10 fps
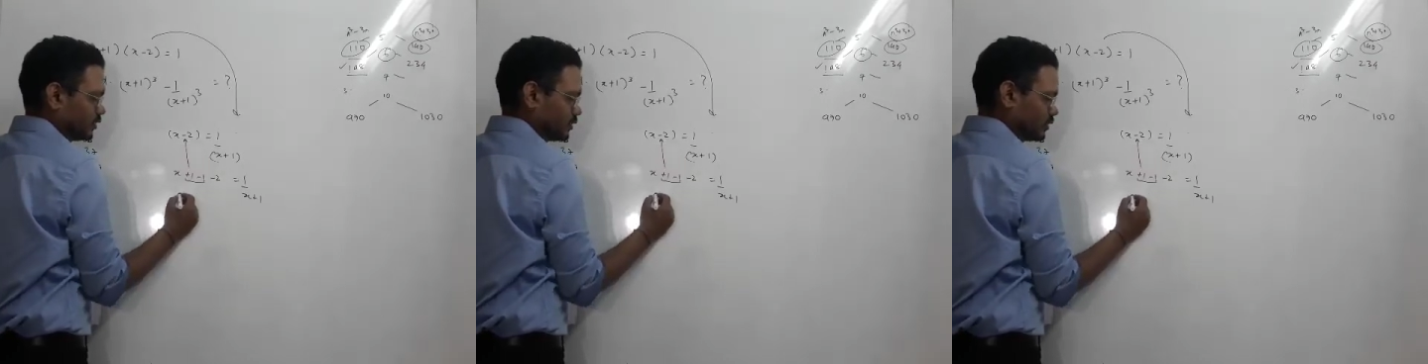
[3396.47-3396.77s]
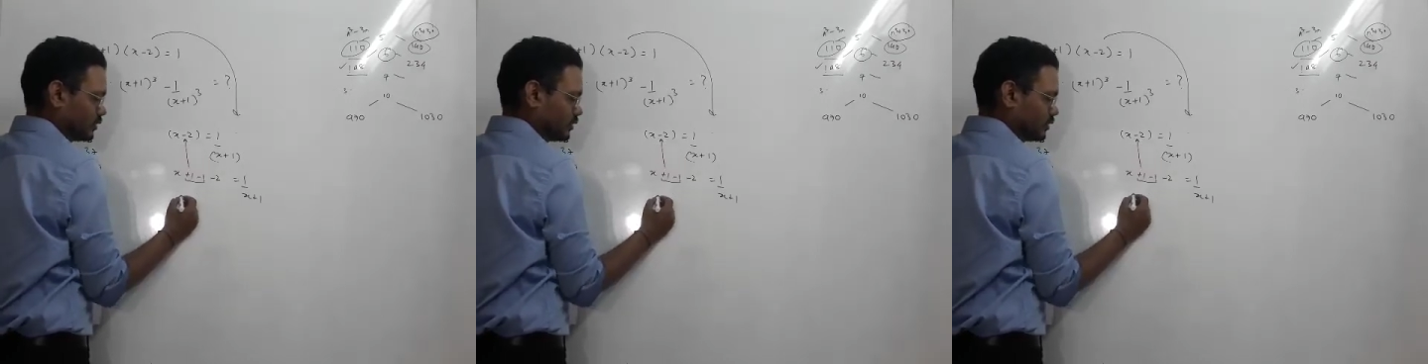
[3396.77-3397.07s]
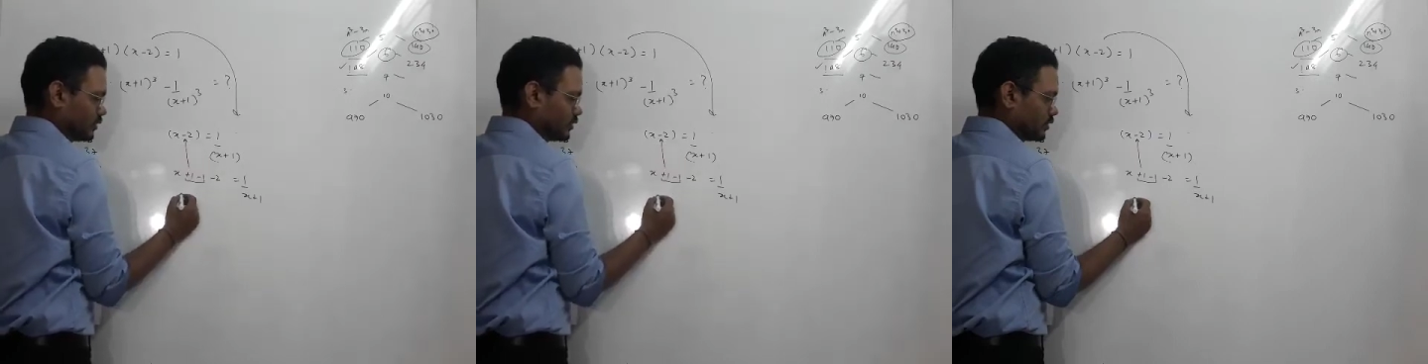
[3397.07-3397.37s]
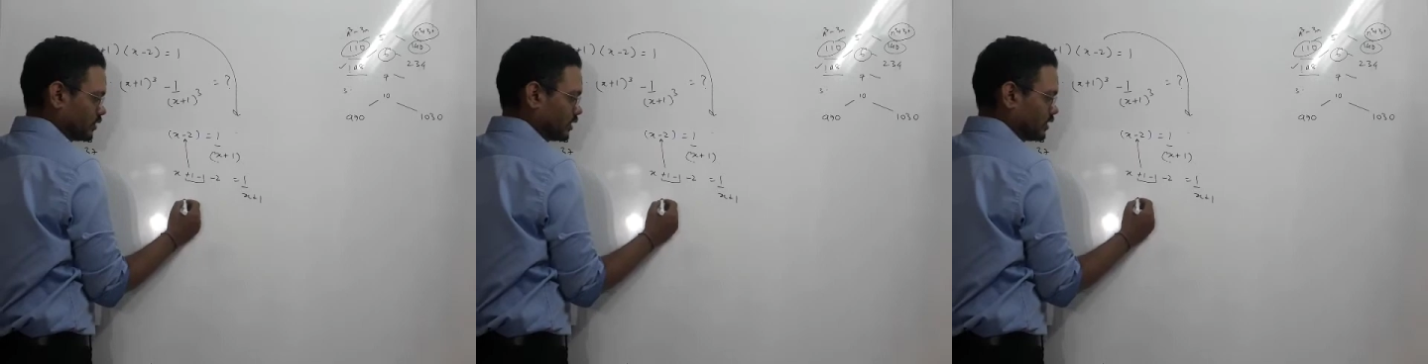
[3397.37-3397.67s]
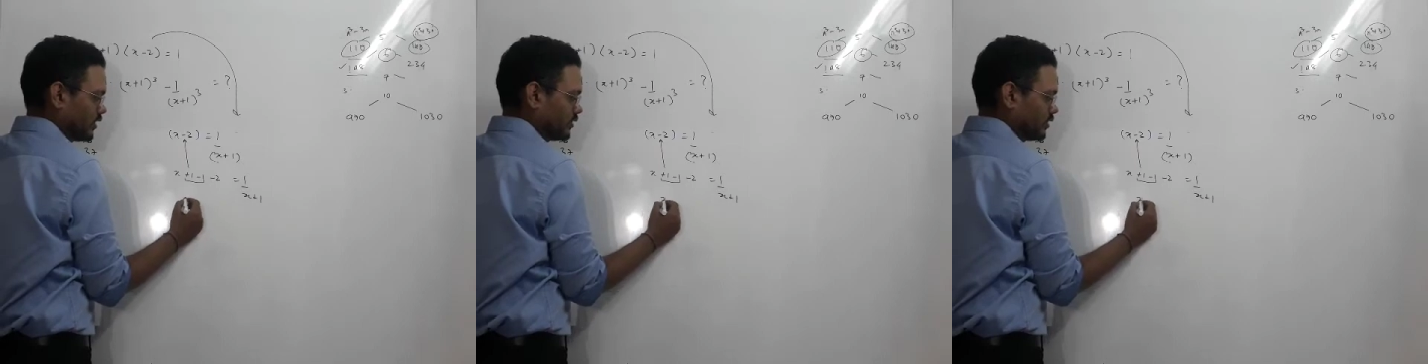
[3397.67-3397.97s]
So this is nothing
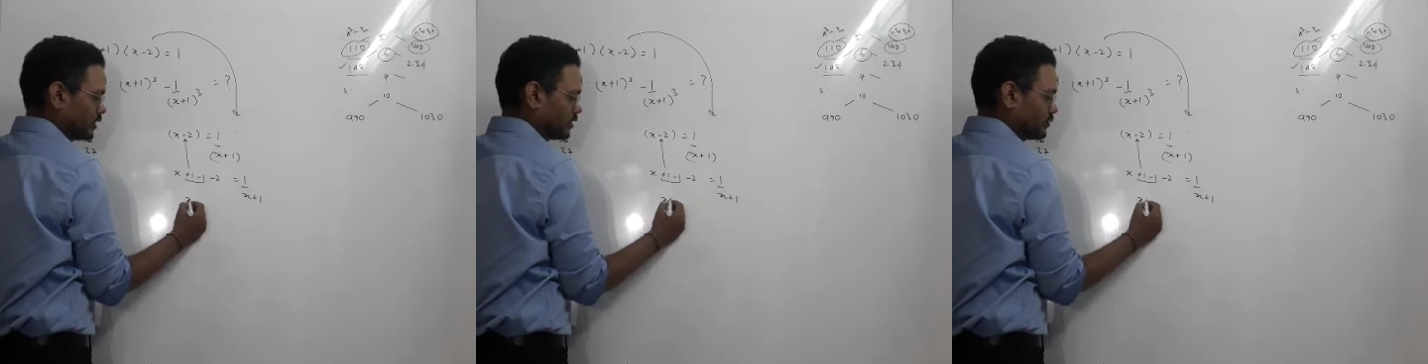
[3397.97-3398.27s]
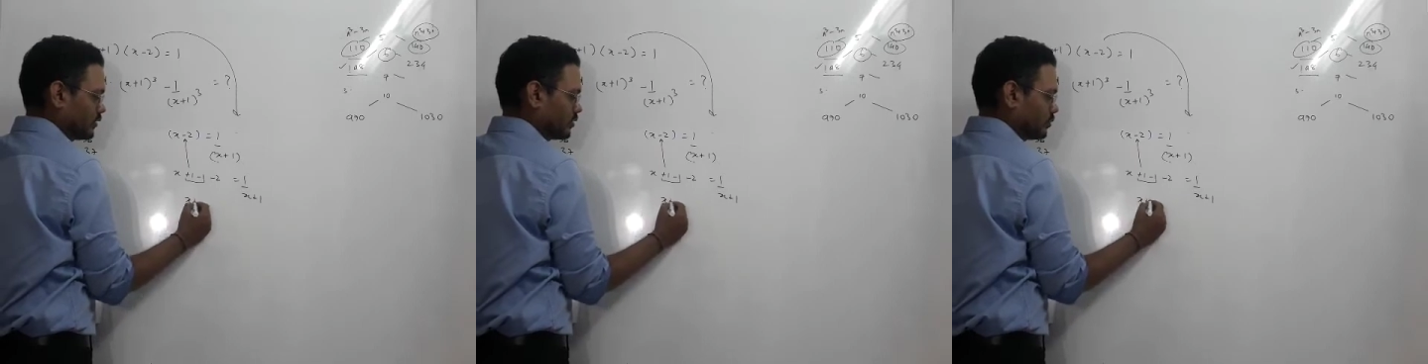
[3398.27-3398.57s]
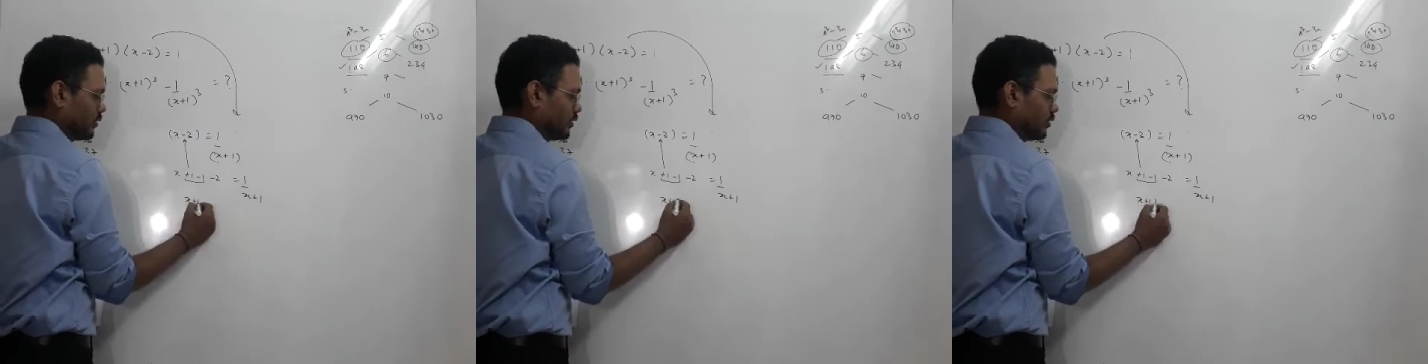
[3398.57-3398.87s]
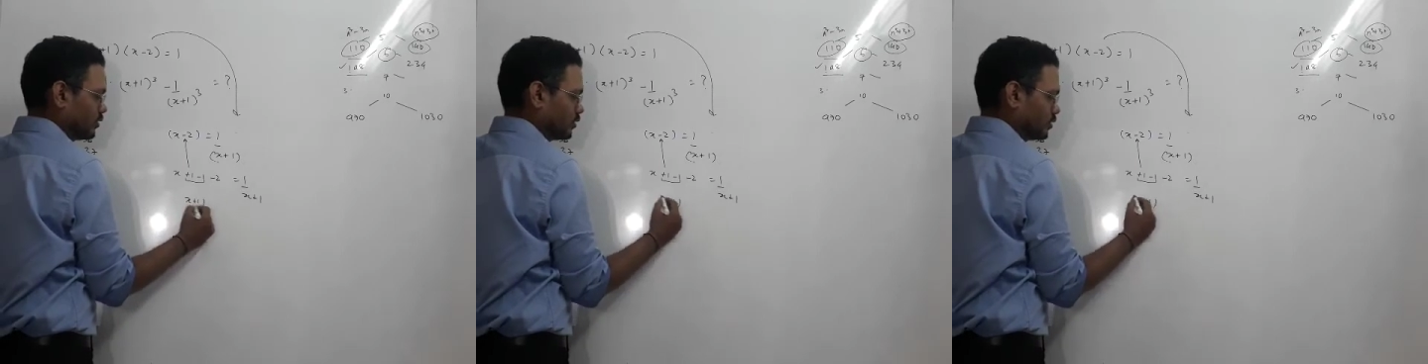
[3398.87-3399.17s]
else, x plus 1